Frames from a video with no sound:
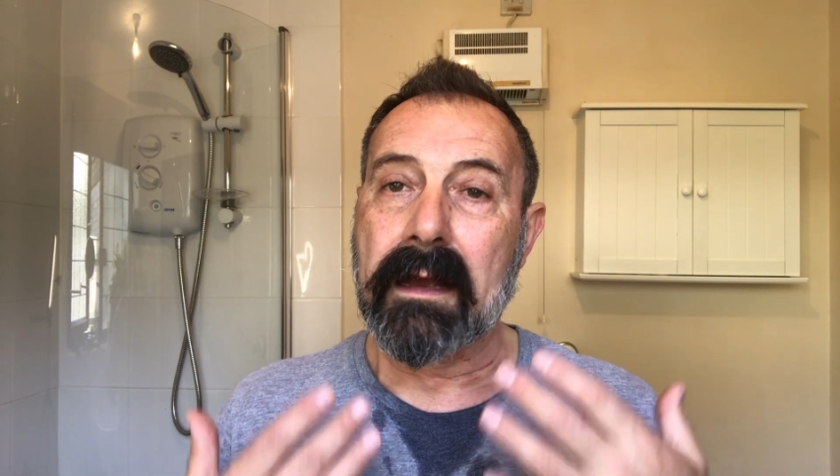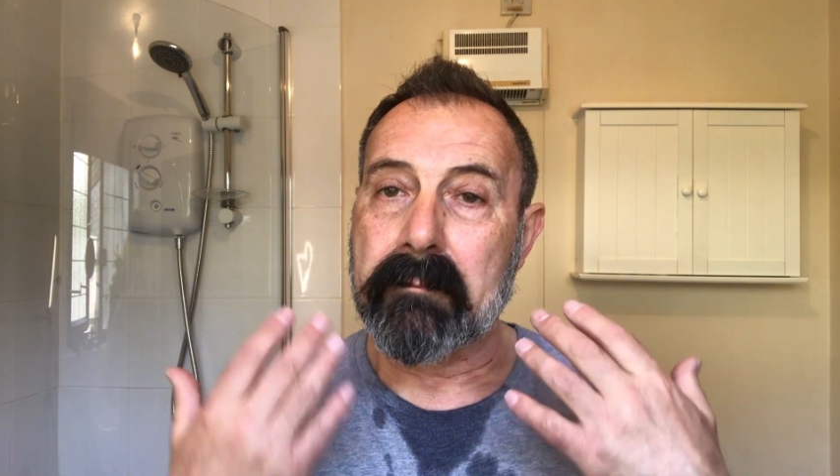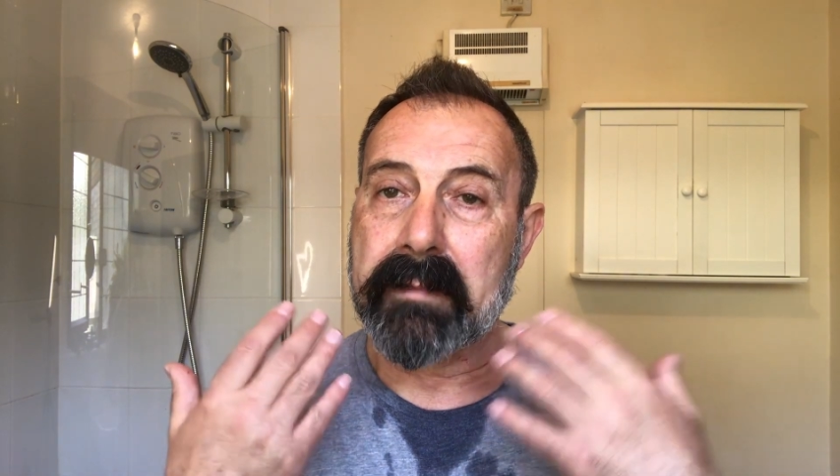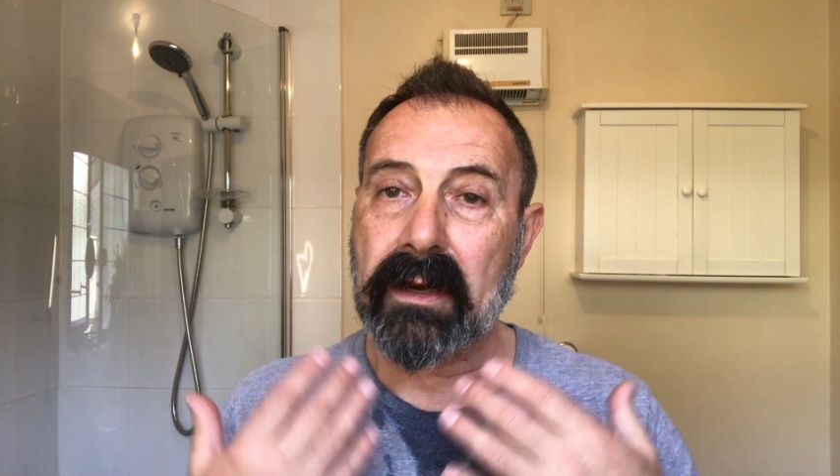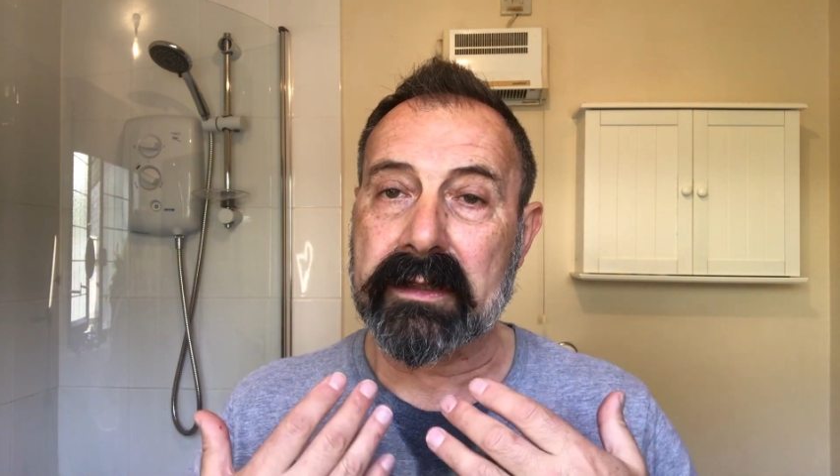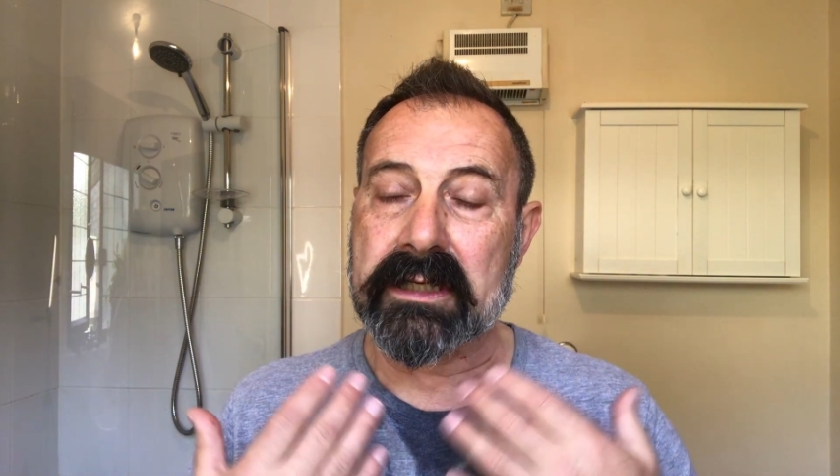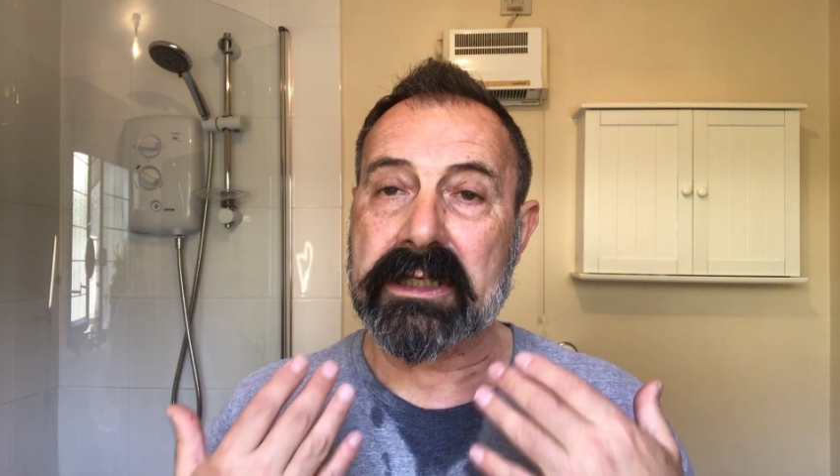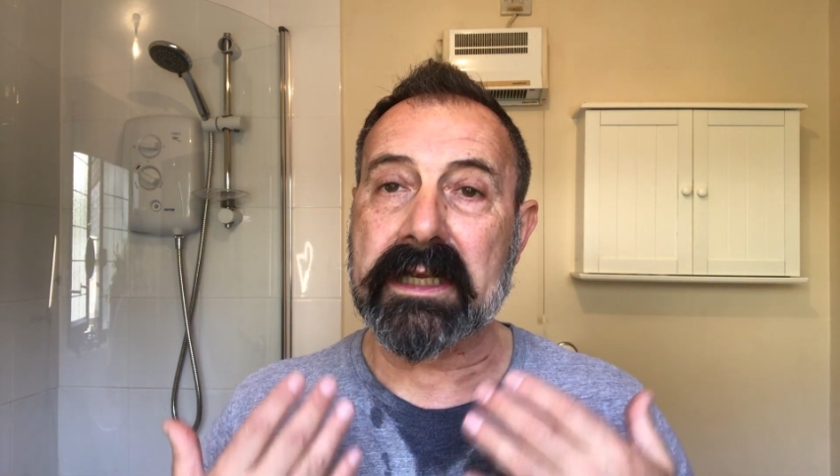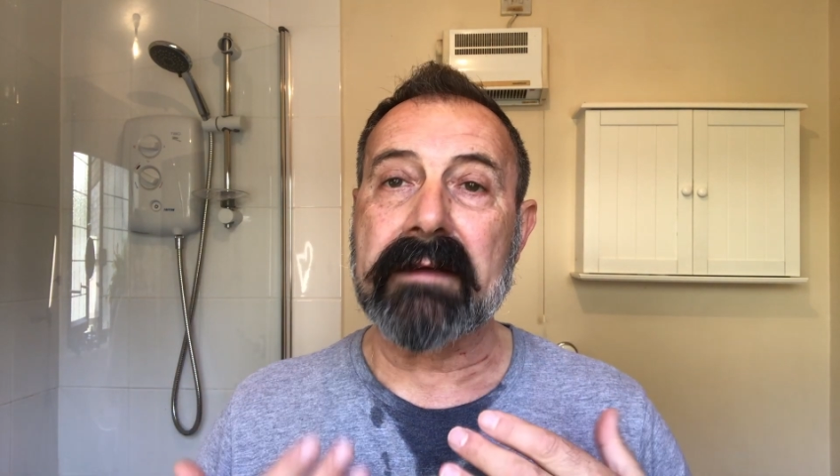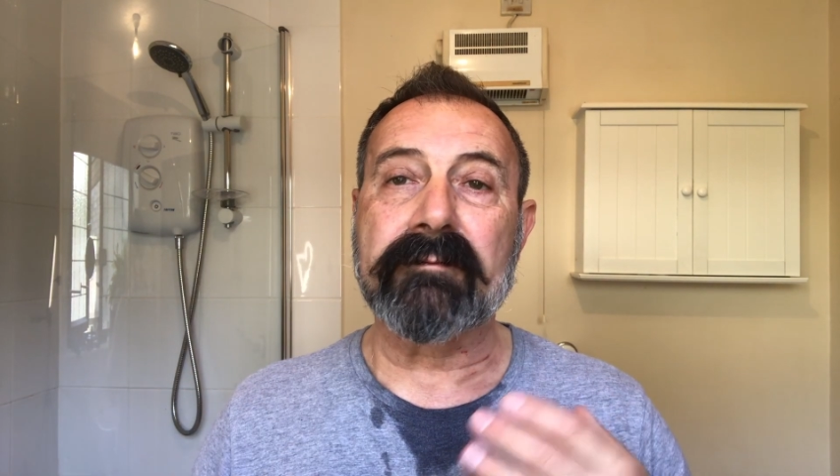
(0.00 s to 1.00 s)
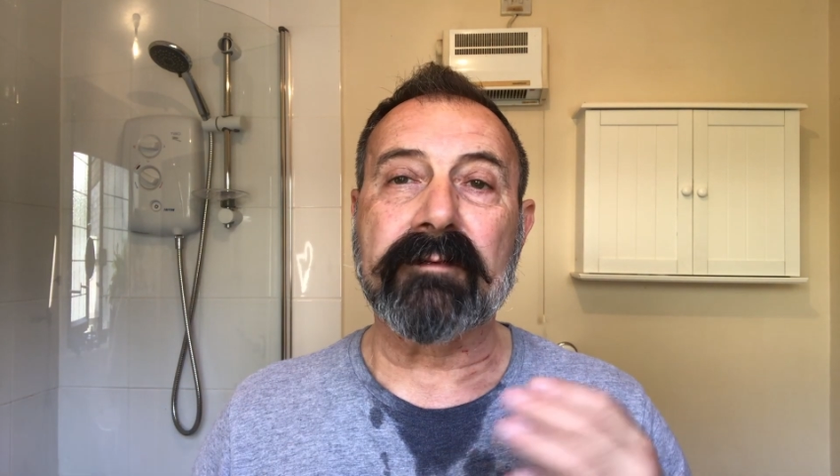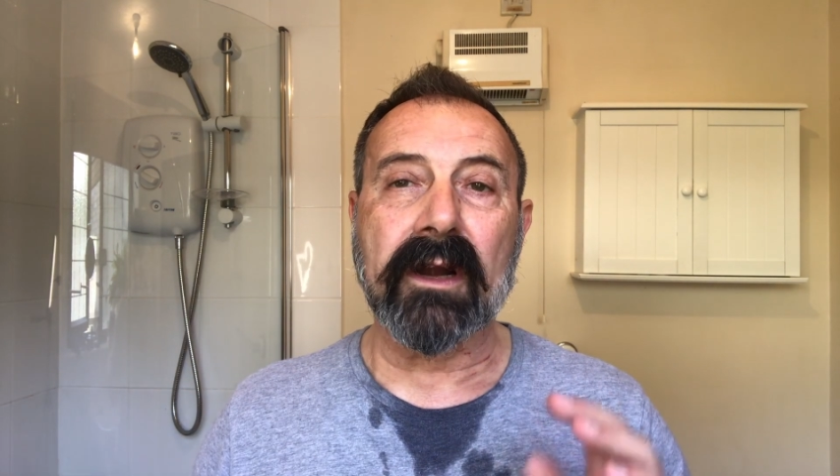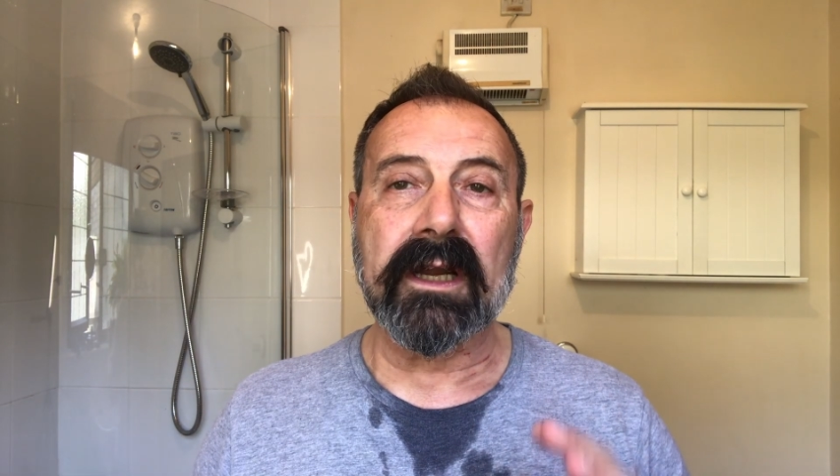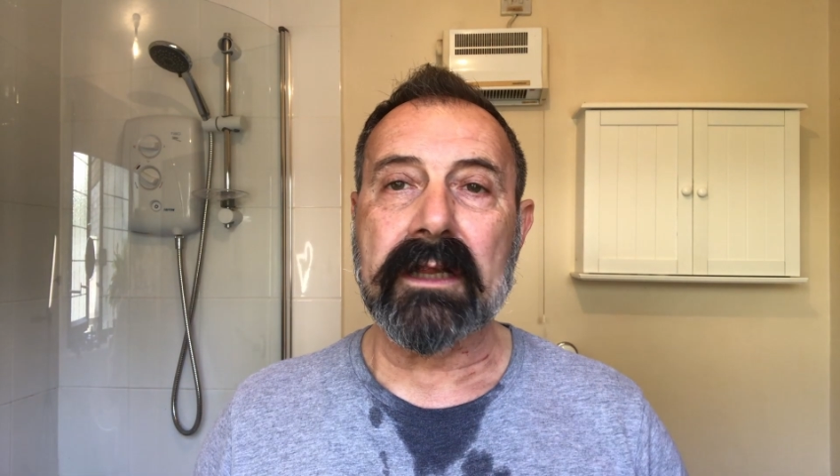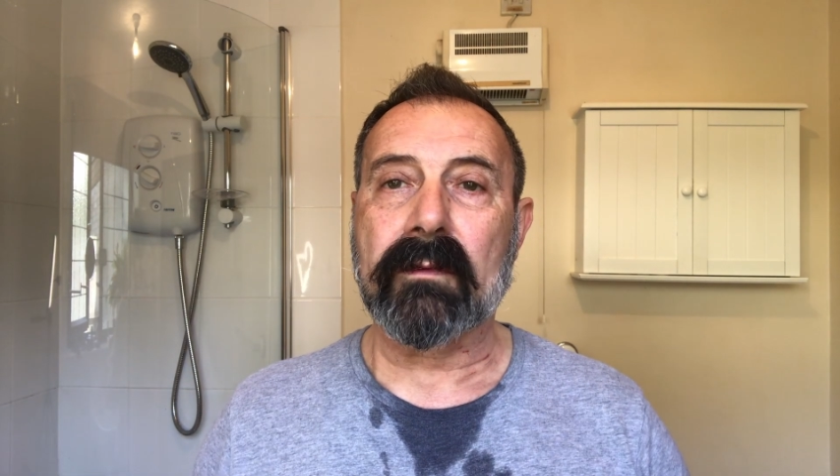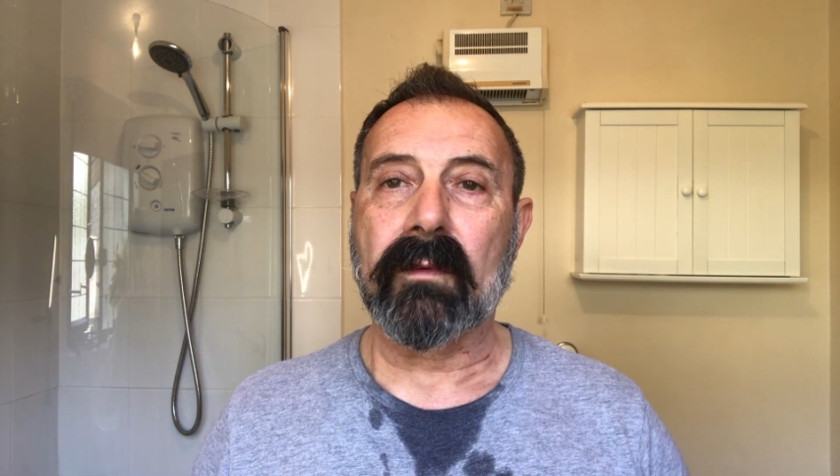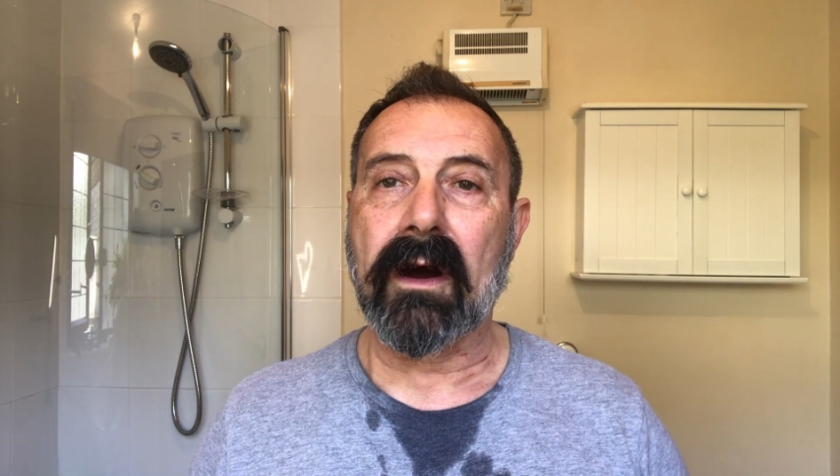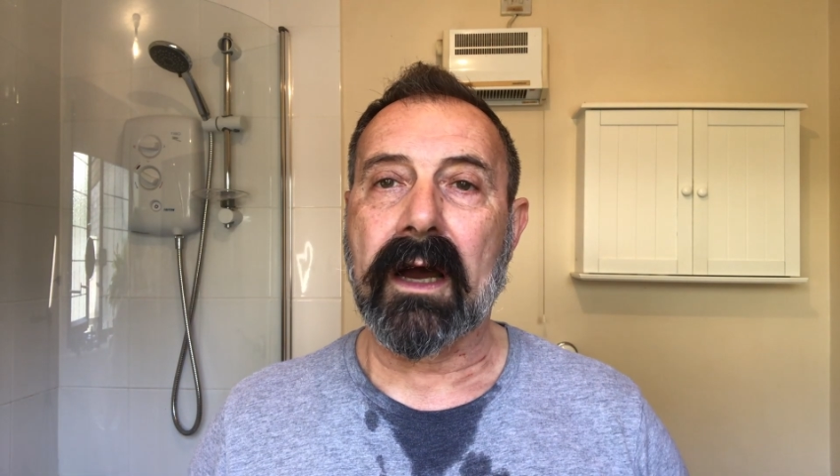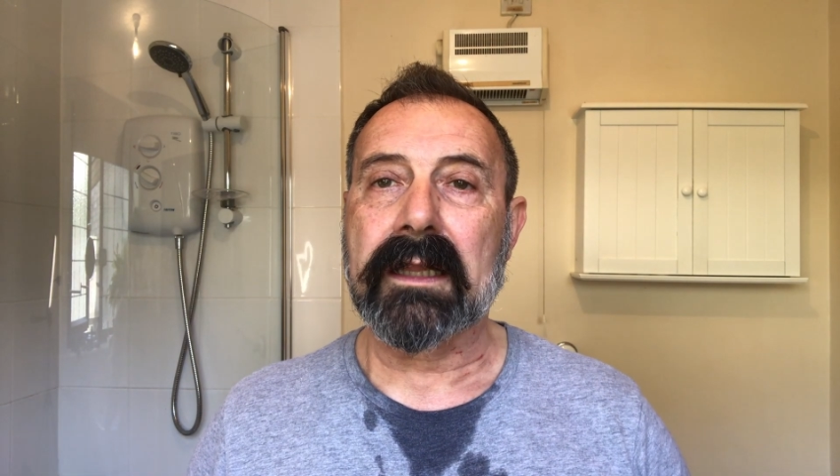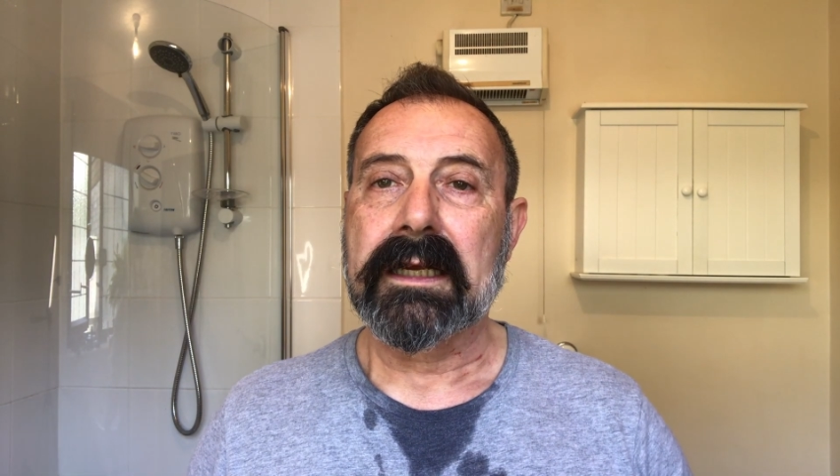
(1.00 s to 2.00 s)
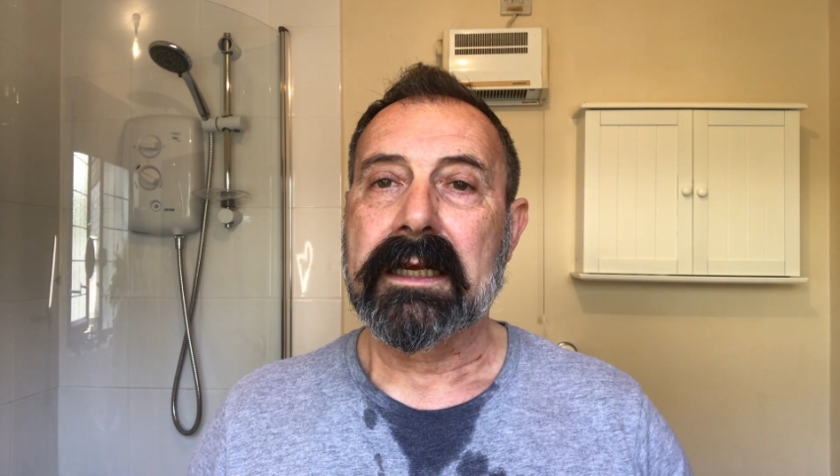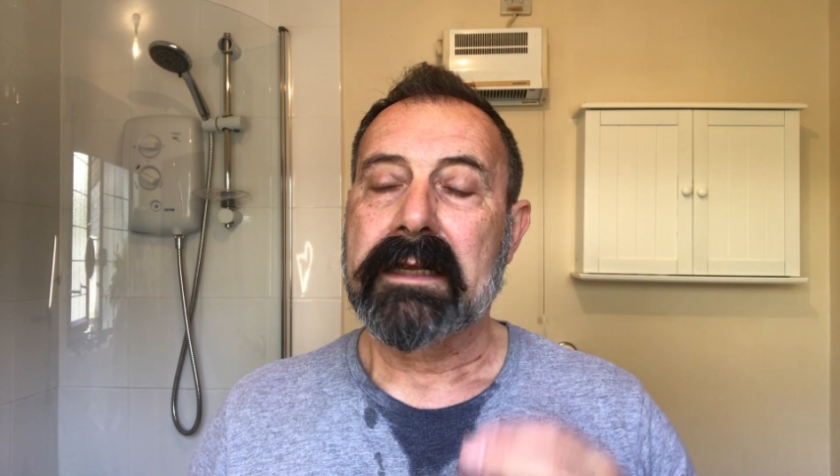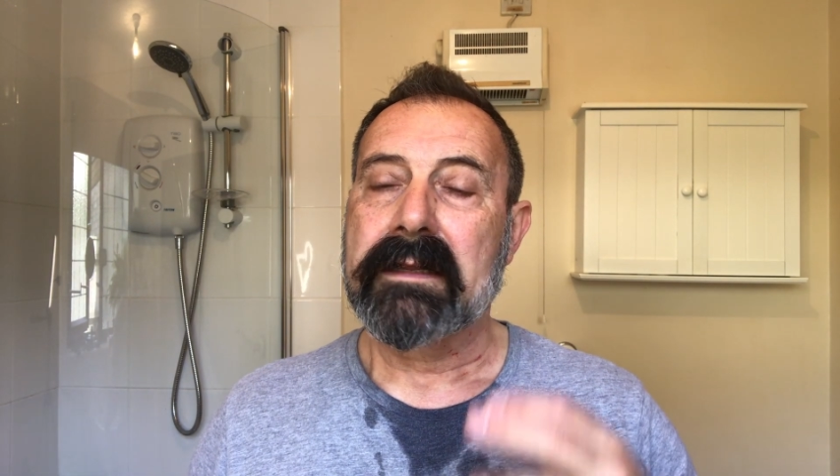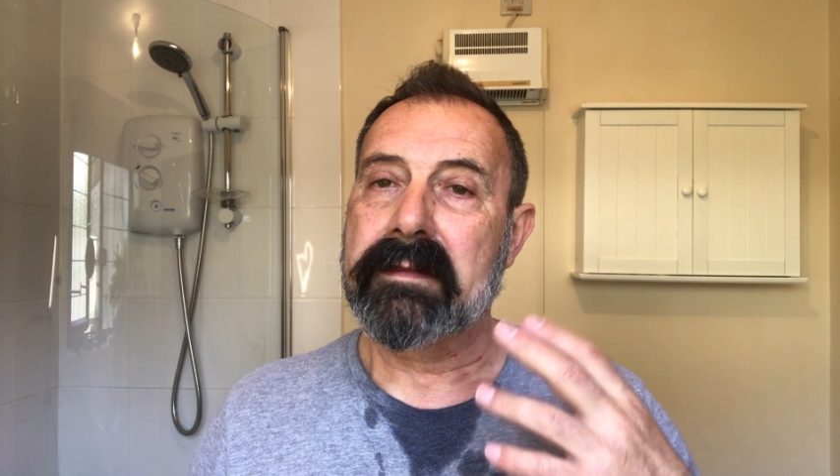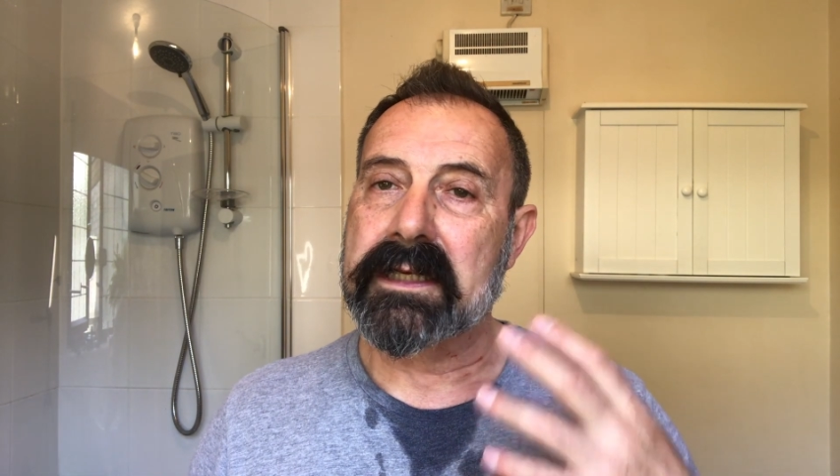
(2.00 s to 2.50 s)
be on the skin for a little while, the